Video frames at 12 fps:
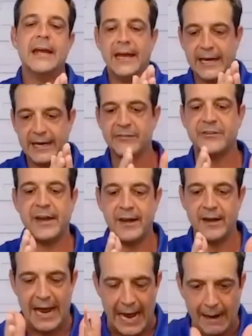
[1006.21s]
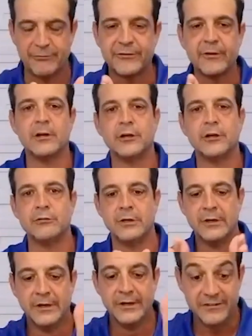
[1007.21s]
It is an absolute
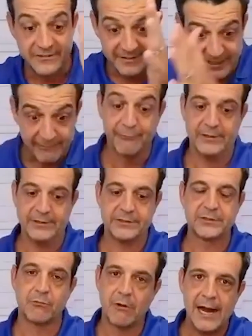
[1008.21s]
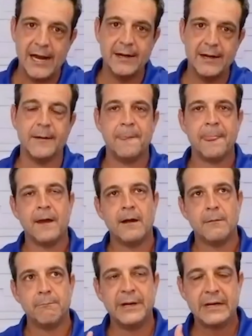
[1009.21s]
difference, right?
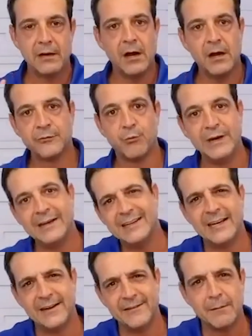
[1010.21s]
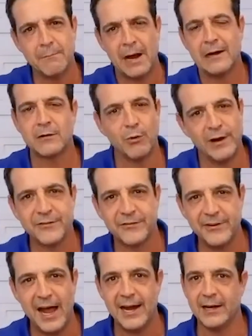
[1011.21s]
because we live in a microwave
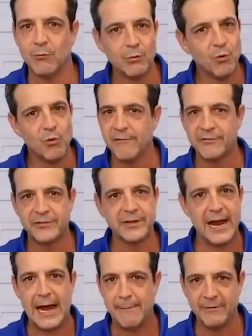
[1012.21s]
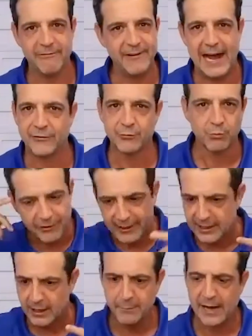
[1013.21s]
society. We want everything to happen fast. We're
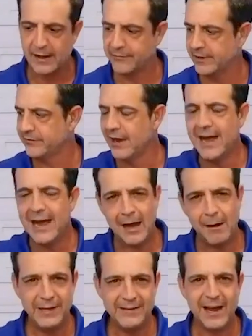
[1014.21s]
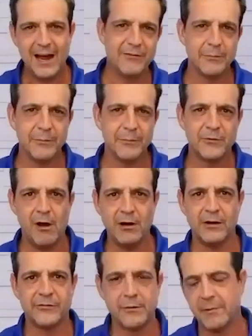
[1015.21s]
thinking about this. How many times have you been talking
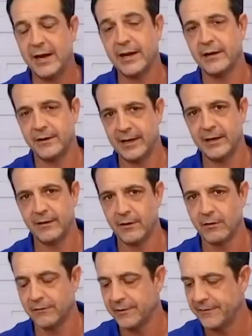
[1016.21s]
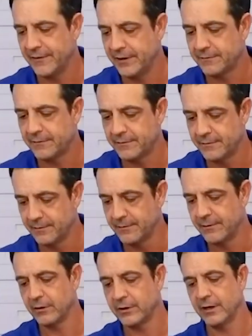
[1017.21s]
to somebody and, and they're and they
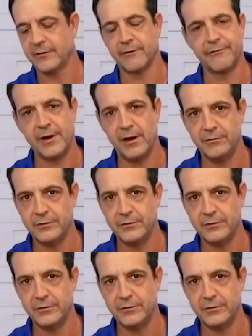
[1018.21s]
they're looking at their phone?